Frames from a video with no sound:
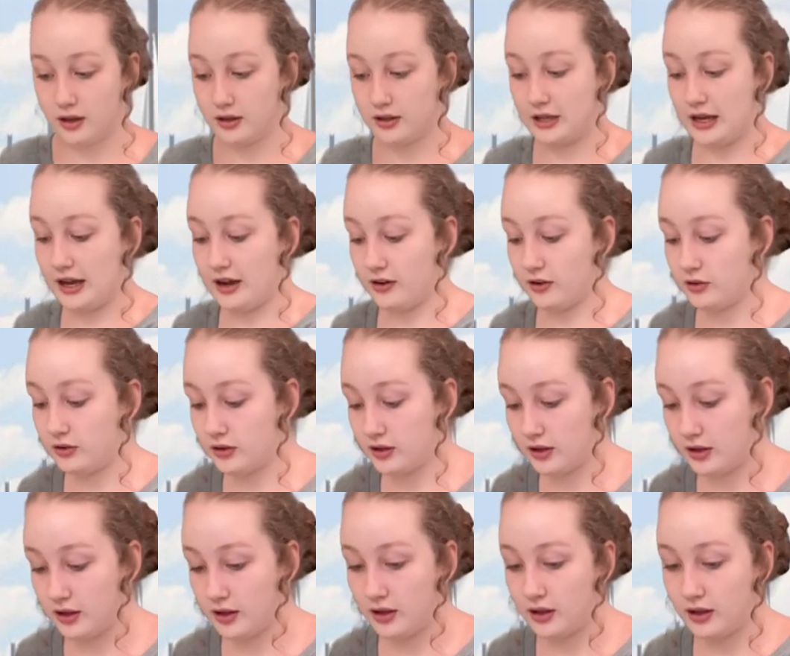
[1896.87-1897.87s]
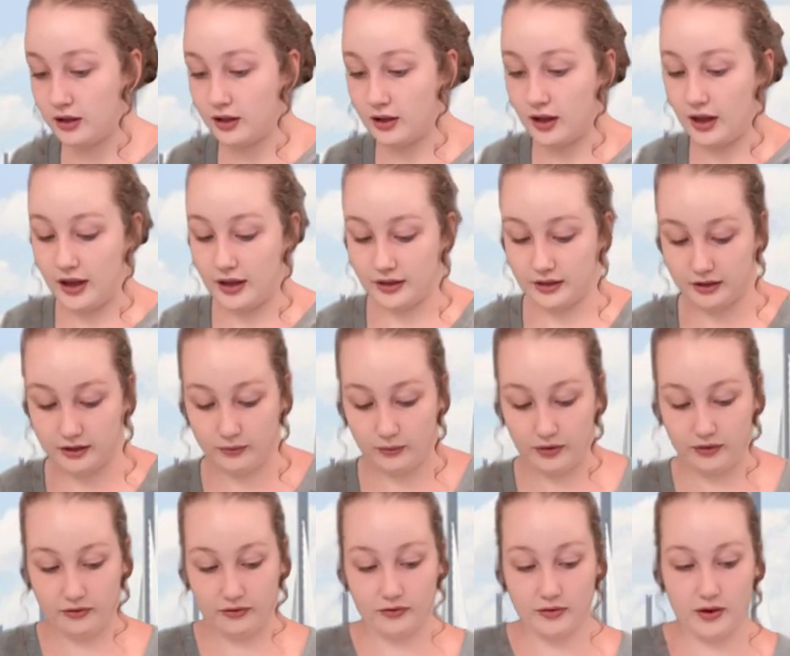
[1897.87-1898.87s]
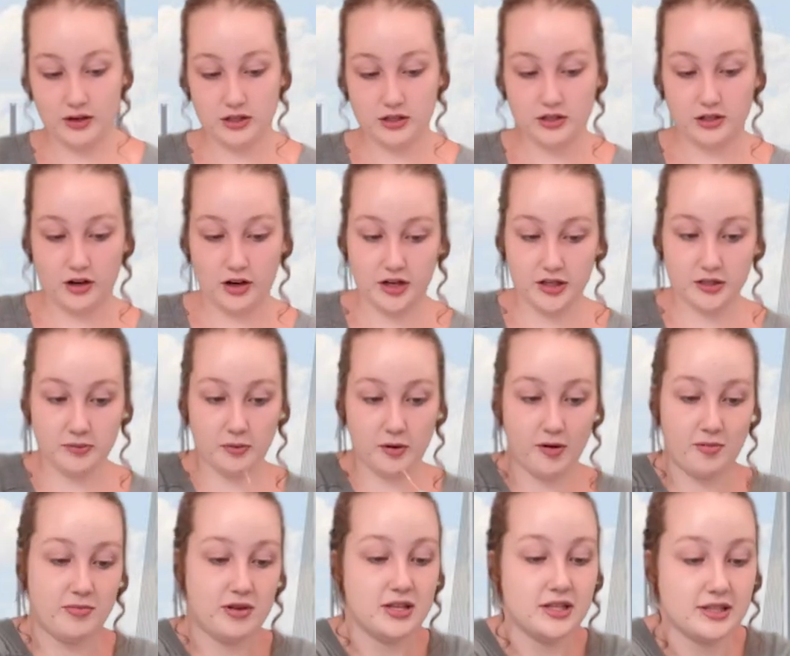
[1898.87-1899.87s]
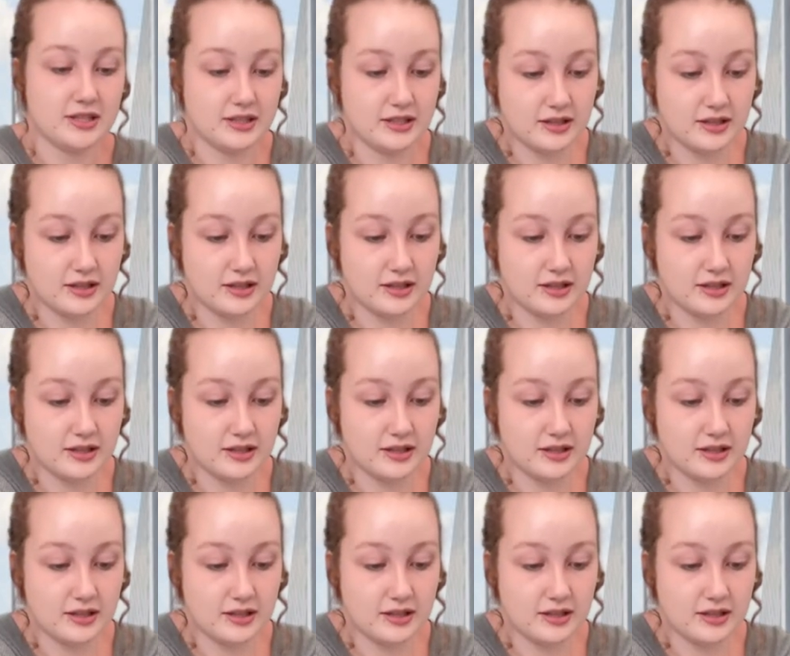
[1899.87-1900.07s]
Now, we've finished our experiments,